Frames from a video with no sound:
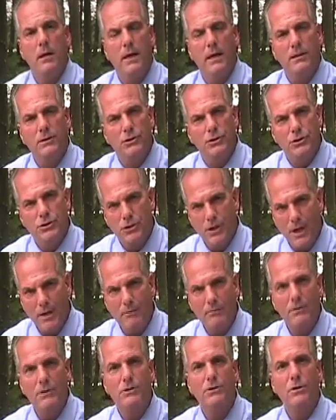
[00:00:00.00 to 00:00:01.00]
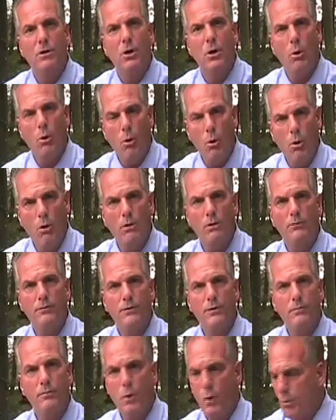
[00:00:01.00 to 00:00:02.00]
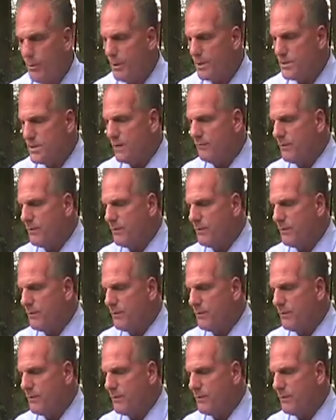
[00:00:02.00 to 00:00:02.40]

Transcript: and cherish all of your moments.